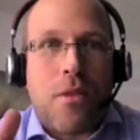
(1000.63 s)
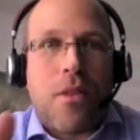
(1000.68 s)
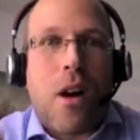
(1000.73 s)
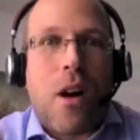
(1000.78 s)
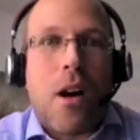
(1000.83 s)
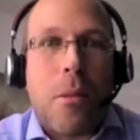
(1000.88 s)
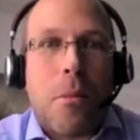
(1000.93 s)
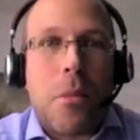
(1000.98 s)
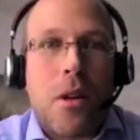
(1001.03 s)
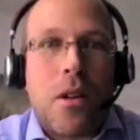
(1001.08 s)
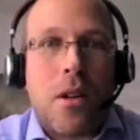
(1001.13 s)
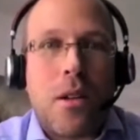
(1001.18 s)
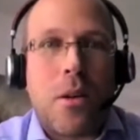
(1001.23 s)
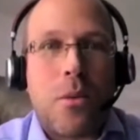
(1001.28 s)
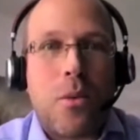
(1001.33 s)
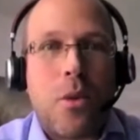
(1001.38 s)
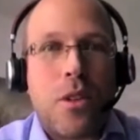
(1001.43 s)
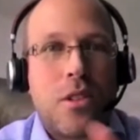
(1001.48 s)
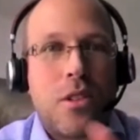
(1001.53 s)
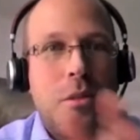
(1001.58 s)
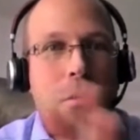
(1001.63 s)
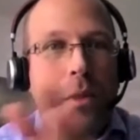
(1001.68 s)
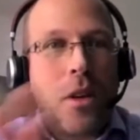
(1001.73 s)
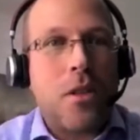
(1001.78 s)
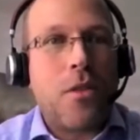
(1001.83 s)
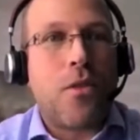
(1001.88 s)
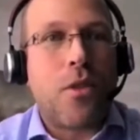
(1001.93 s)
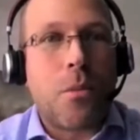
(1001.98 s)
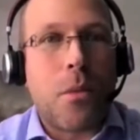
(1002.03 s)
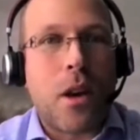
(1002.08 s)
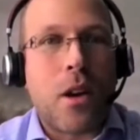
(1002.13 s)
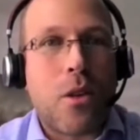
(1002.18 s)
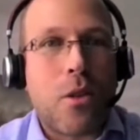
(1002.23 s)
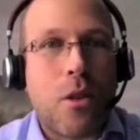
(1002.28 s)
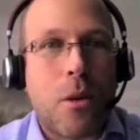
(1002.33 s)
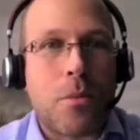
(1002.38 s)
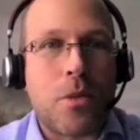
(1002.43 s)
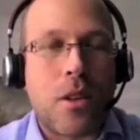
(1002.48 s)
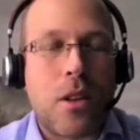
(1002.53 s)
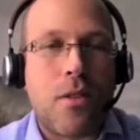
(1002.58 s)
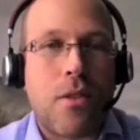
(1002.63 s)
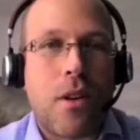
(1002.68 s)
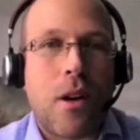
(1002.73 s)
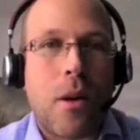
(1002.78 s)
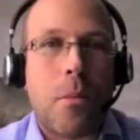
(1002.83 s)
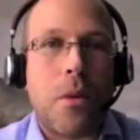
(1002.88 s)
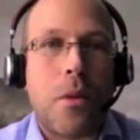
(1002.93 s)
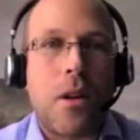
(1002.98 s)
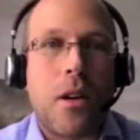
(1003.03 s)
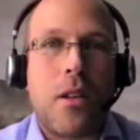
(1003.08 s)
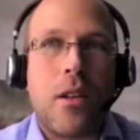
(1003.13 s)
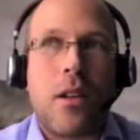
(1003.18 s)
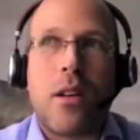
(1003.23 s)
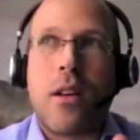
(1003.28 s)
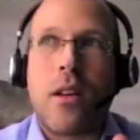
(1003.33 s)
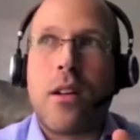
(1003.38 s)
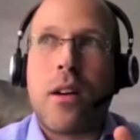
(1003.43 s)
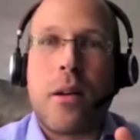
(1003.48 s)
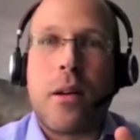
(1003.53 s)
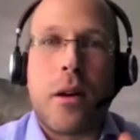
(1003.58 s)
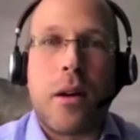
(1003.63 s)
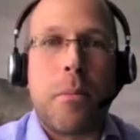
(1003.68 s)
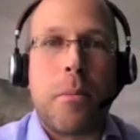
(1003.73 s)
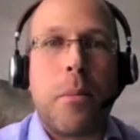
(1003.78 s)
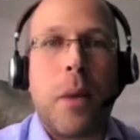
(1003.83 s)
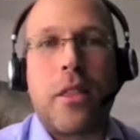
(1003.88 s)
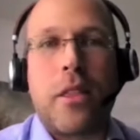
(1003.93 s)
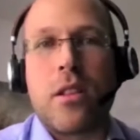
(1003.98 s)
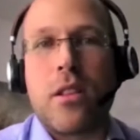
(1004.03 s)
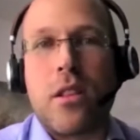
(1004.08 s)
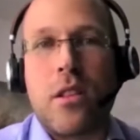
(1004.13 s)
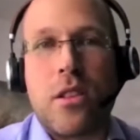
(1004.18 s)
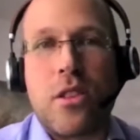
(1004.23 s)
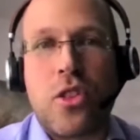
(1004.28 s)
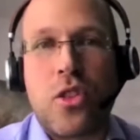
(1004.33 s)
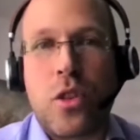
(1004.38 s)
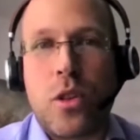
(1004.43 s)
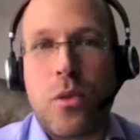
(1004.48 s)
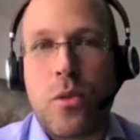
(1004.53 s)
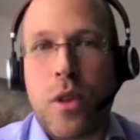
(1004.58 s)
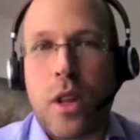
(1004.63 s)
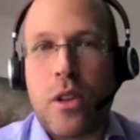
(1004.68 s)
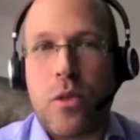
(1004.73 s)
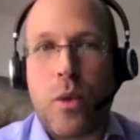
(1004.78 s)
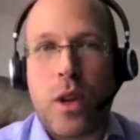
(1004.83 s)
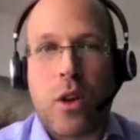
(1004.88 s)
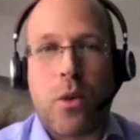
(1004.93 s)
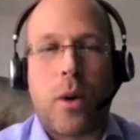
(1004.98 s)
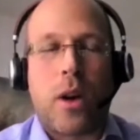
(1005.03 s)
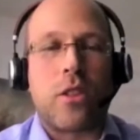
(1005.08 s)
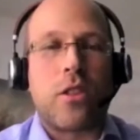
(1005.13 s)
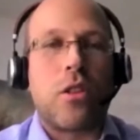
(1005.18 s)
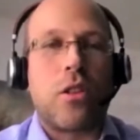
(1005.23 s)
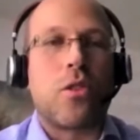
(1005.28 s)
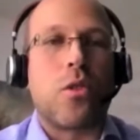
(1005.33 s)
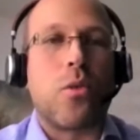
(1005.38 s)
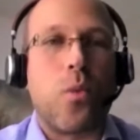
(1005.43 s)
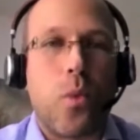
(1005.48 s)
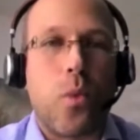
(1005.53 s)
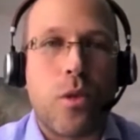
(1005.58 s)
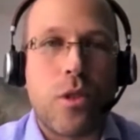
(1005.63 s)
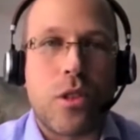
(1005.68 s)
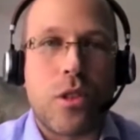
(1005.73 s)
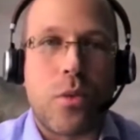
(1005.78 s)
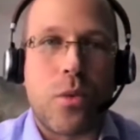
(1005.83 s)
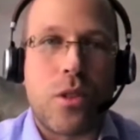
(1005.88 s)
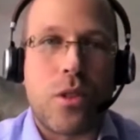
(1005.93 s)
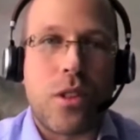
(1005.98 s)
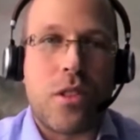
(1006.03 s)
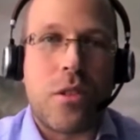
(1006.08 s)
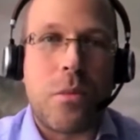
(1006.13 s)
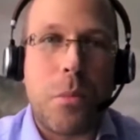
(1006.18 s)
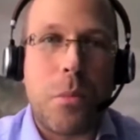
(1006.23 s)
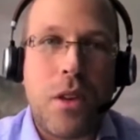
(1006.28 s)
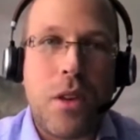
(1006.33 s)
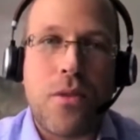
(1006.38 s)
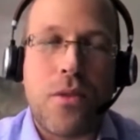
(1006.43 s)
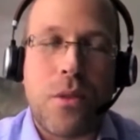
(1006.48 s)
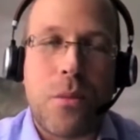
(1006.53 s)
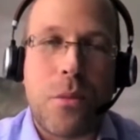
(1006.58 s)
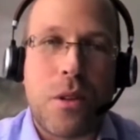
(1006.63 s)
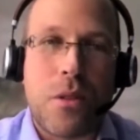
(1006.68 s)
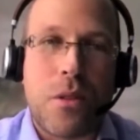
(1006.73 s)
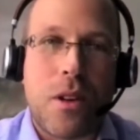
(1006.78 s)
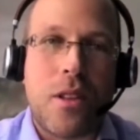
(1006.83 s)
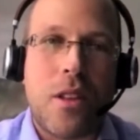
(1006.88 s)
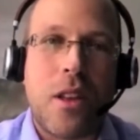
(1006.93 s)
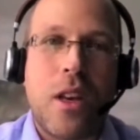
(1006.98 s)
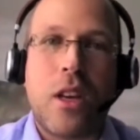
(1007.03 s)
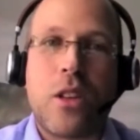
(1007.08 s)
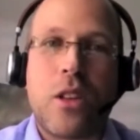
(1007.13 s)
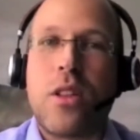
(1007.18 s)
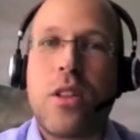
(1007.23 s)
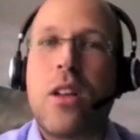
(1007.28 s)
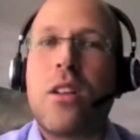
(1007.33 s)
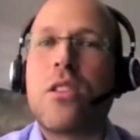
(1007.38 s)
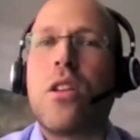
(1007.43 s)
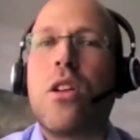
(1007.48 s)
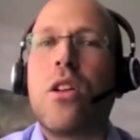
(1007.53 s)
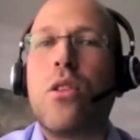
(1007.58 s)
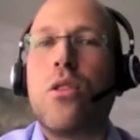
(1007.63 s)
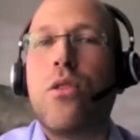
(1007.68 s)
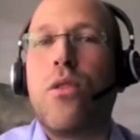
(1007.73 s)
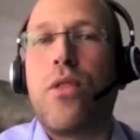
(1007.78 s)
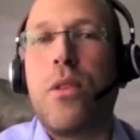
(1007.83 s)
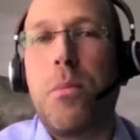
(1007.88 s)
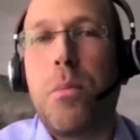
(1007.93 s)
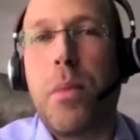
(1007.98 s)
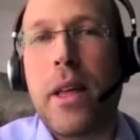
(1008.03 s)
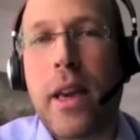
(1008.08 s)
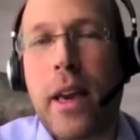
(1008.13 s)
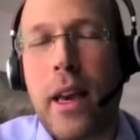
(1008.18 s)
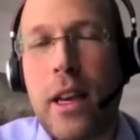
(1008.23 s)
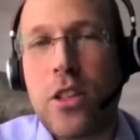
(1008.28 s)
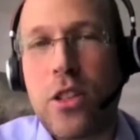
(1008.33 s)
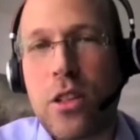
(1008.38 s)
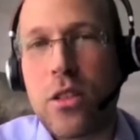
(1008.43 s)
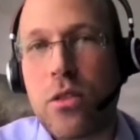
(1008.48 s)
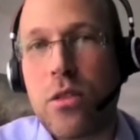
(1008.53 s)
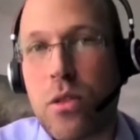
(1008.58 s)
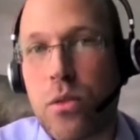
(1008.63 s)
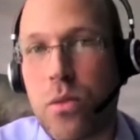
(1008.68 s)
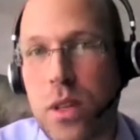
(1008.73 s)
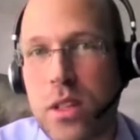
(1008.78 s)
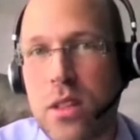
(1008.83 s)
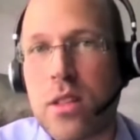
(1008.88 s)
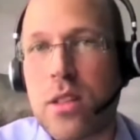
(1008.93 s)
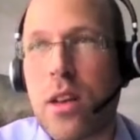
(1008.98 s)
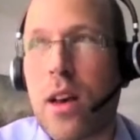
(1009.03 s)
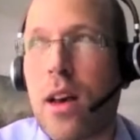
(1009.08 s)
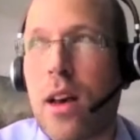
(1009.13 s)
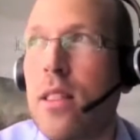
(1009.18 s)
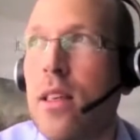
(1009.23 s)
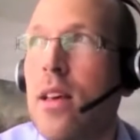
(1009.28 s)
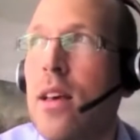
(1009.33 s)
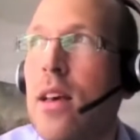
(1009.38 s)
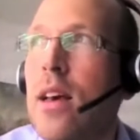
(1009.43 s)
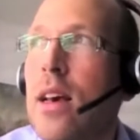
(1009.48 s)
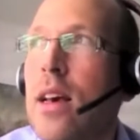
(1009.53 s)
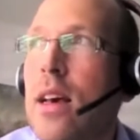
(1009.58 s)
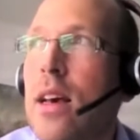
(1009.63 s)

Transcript: a farmer, what does it mean for my crops? If I'm in a metal industry that requires a lot of water, what does it mean for me, right? So there's a lot of implications on the risk side